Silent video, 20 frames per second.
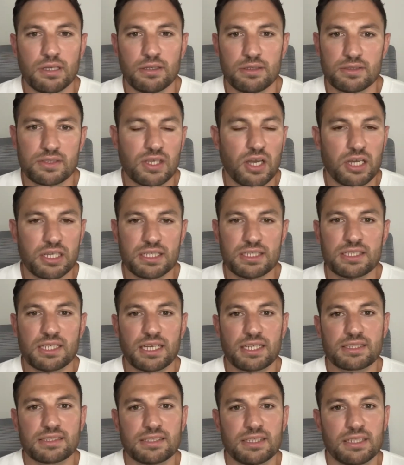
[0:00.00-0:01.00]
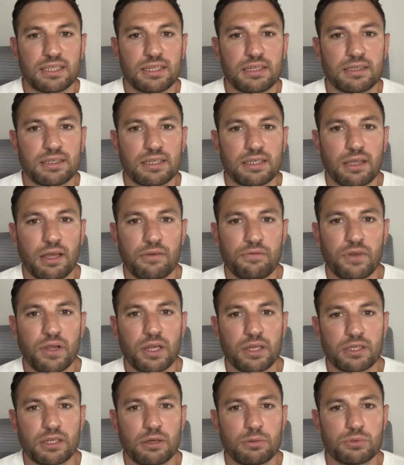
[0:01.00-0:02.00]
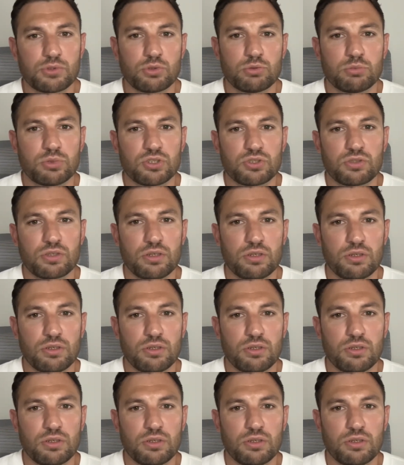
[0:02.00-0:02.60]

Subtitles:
tiny text in it. I felt like I was almost